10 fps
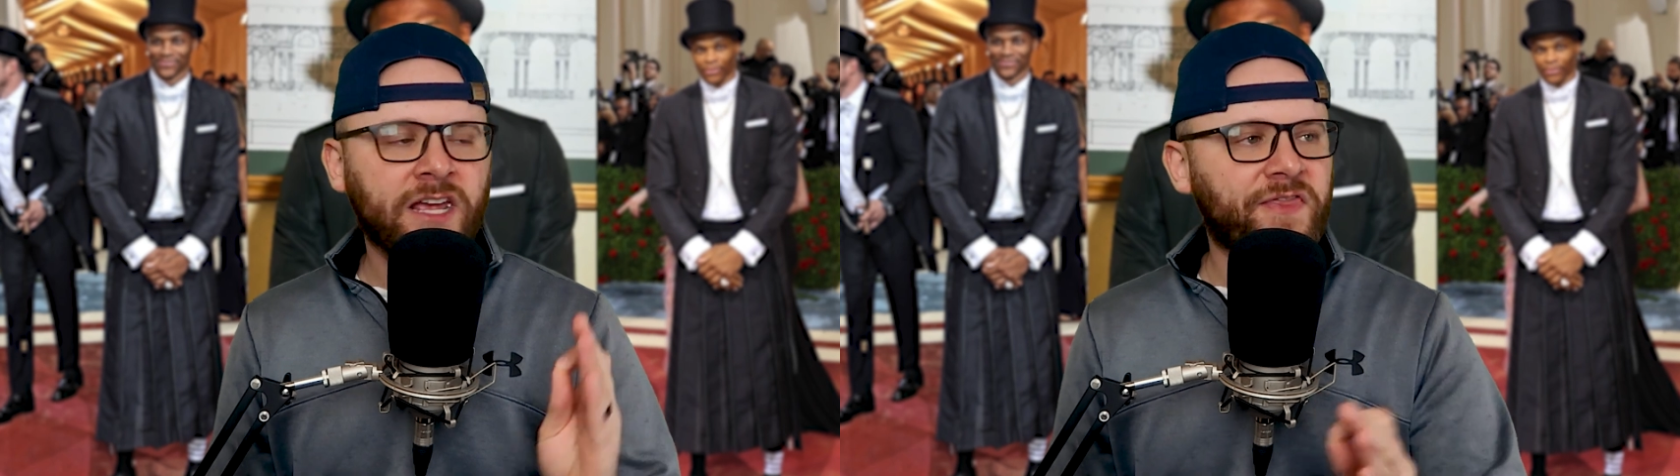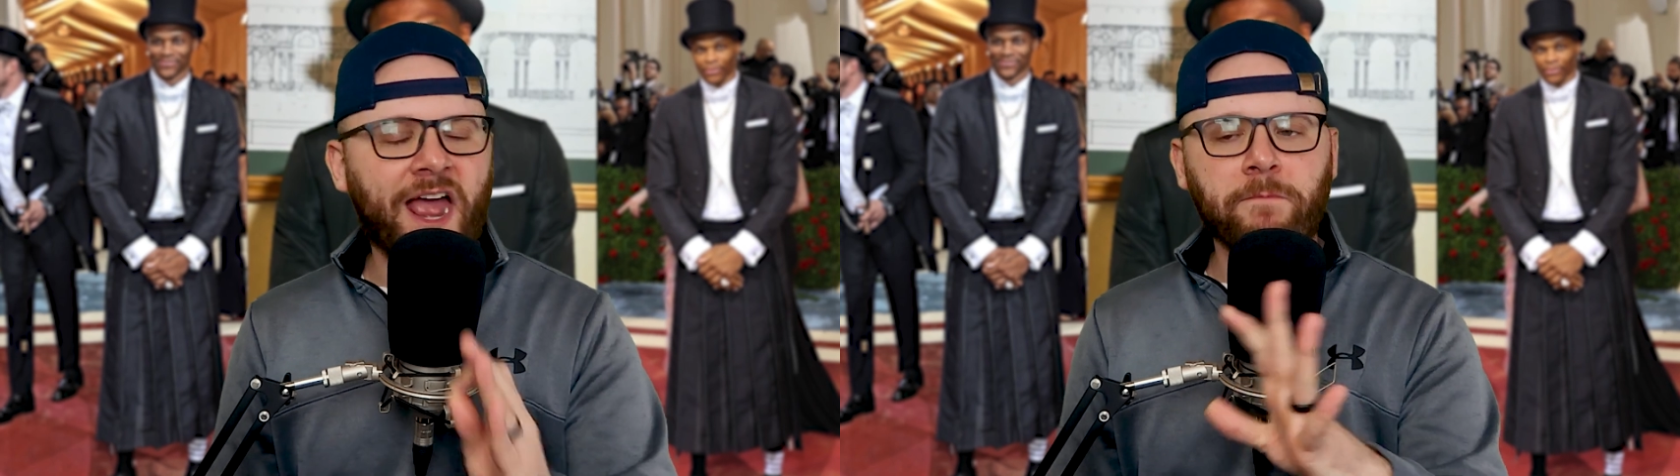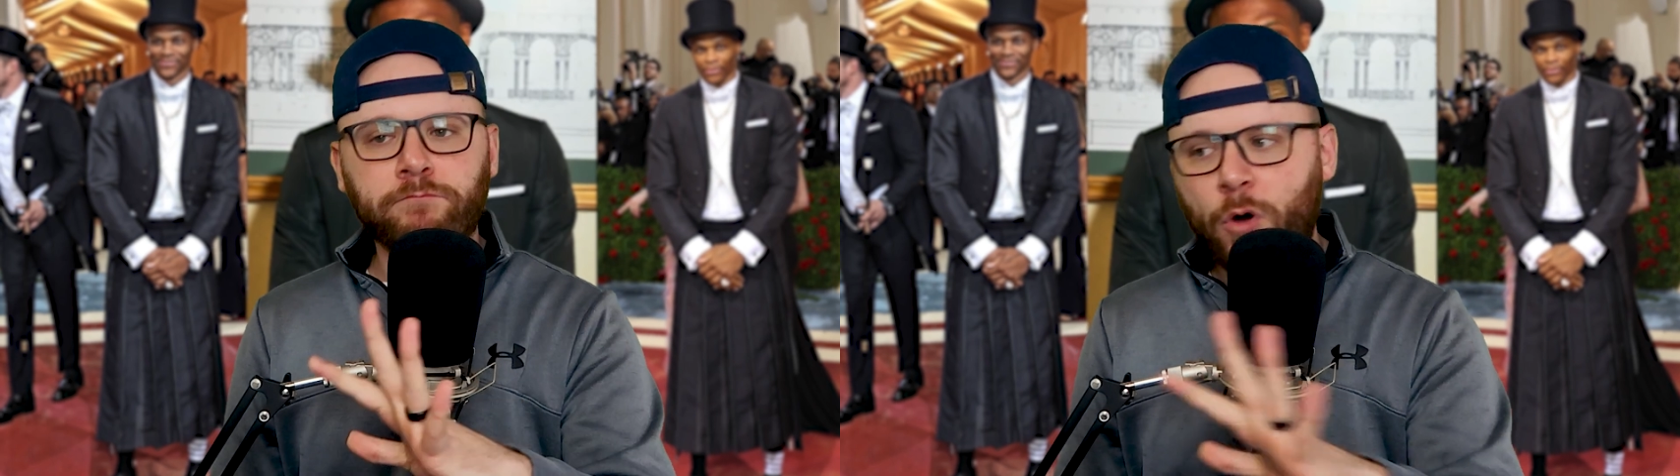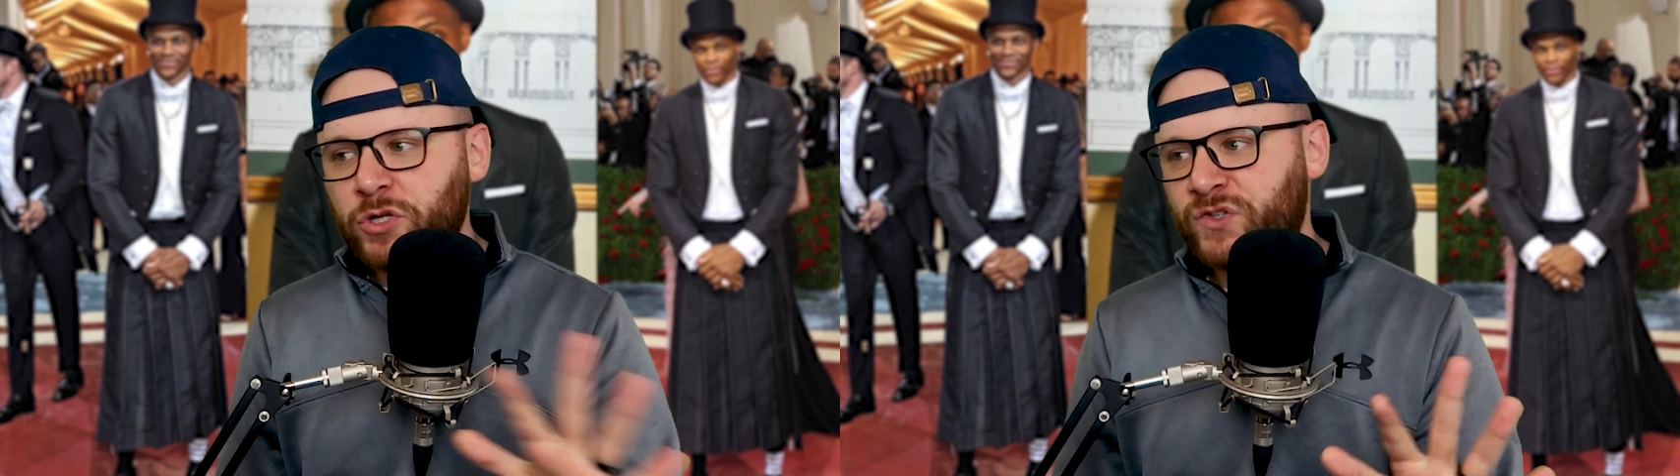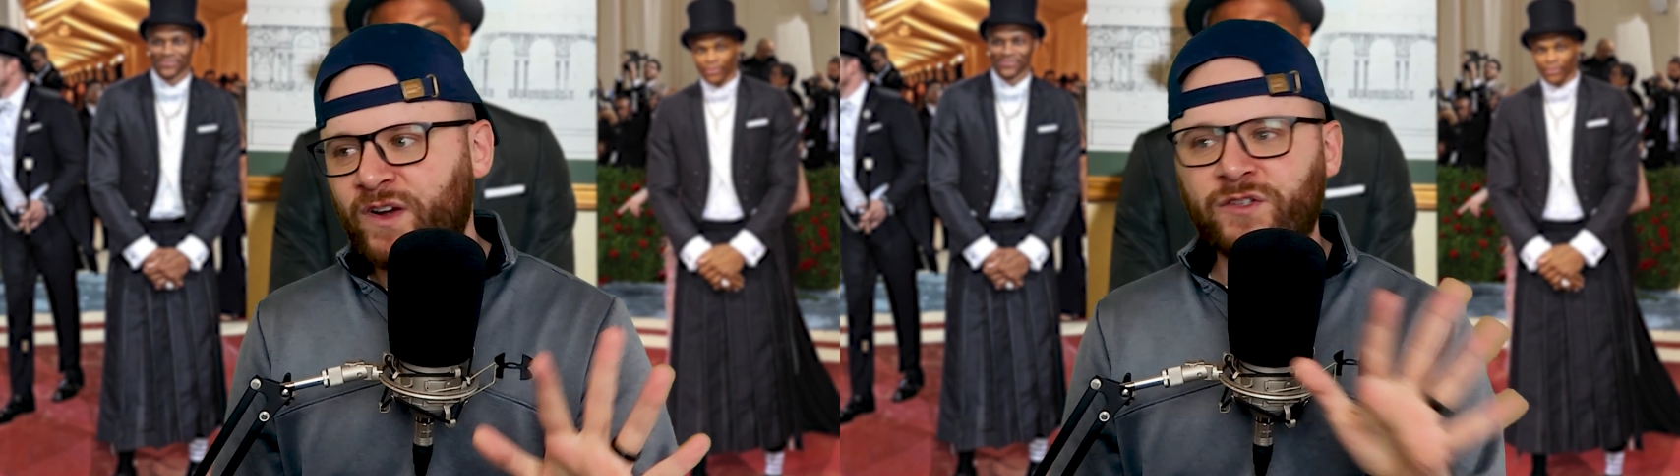that
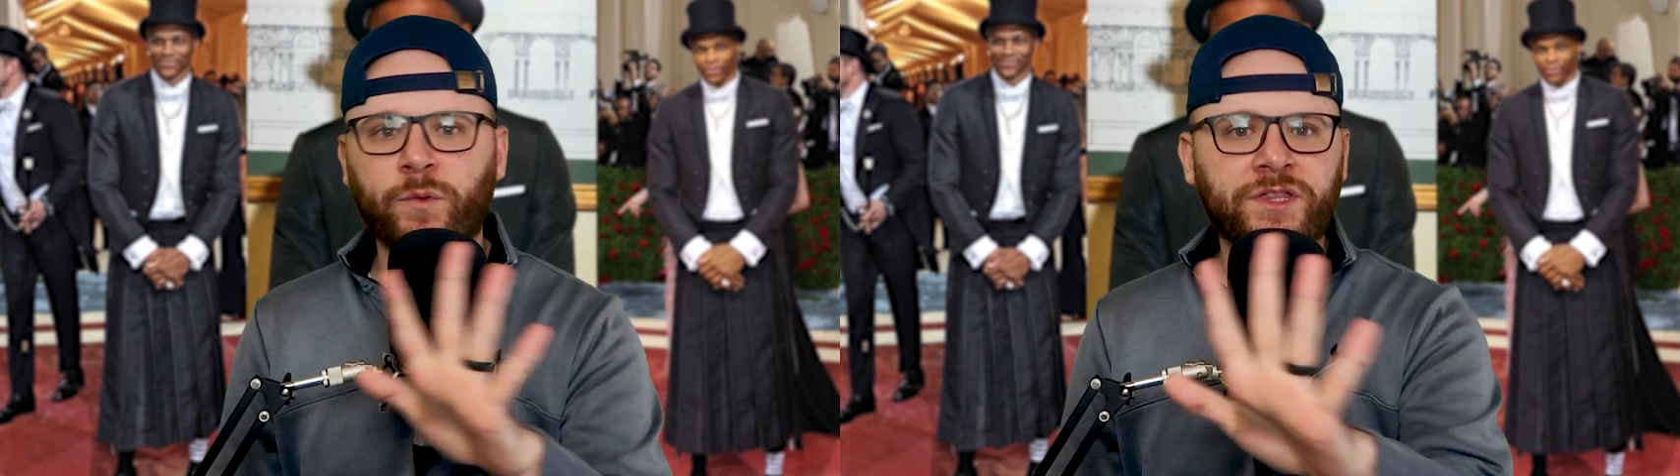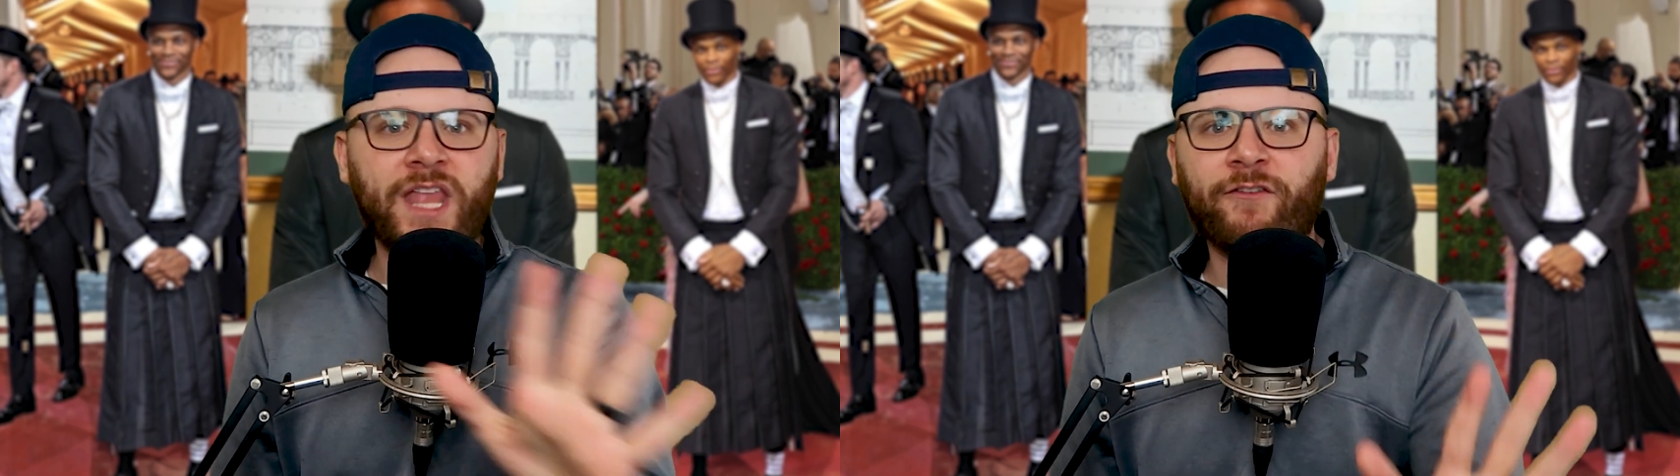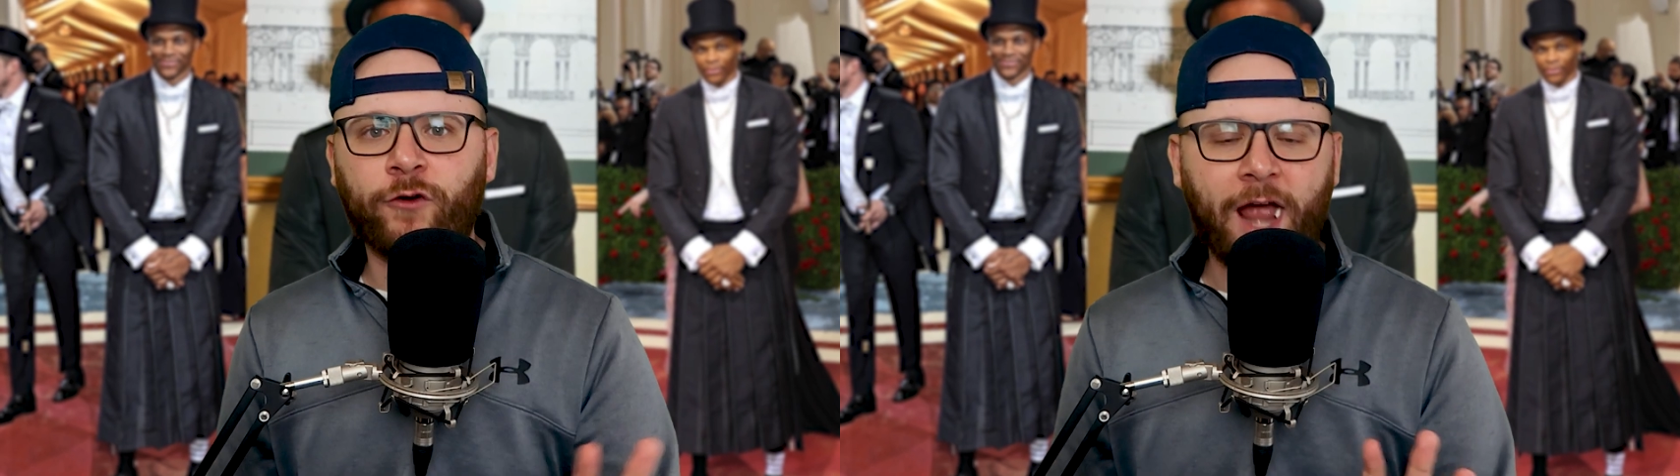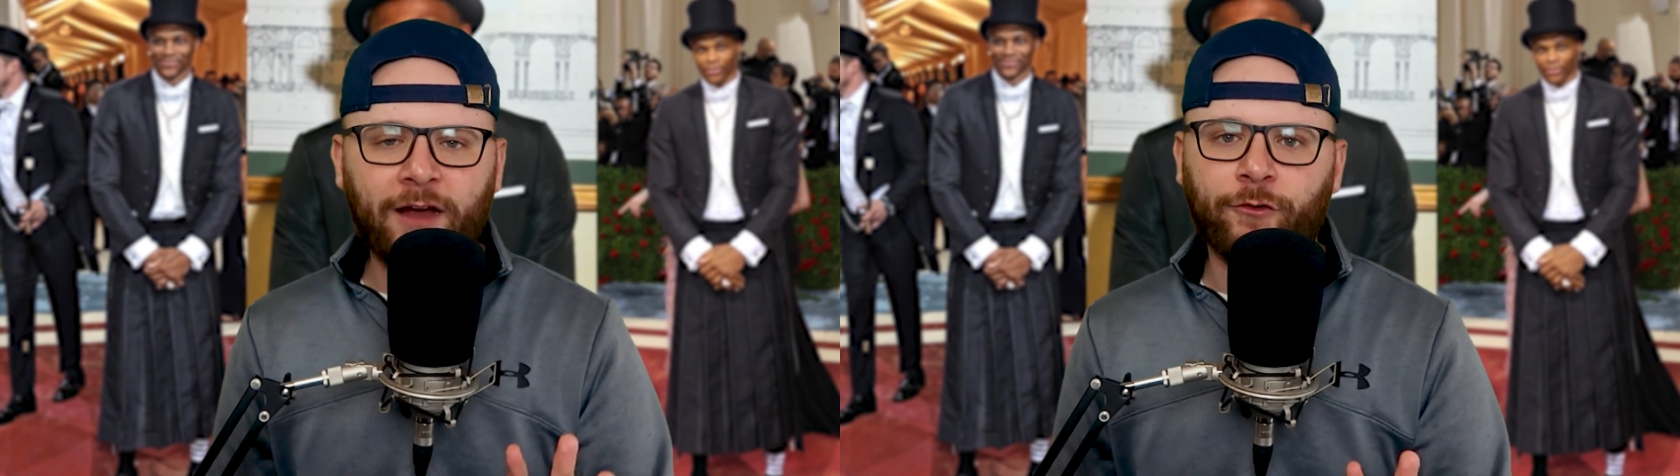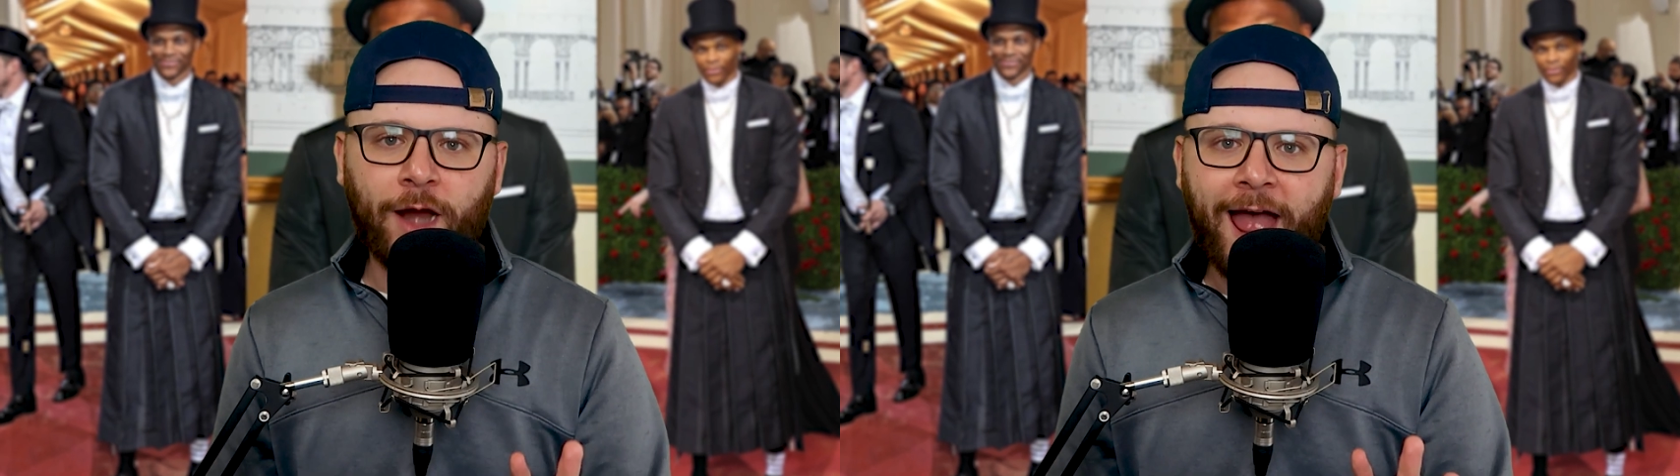most of us will never ever